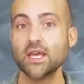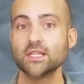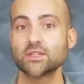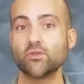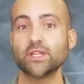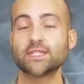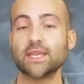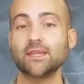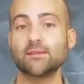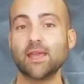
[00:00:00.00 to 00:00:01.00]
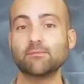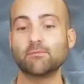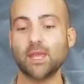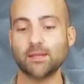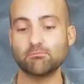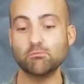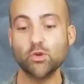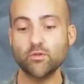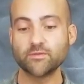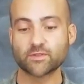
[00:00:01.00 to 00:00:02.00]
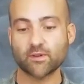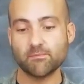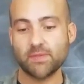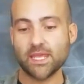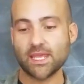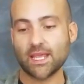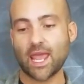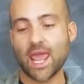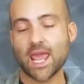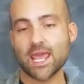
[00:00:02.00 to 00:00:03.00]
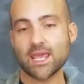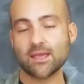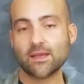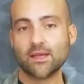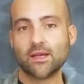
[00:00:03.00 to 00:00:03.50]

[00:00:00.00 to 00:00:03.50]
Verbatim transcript: So it's, it, it moves from being a,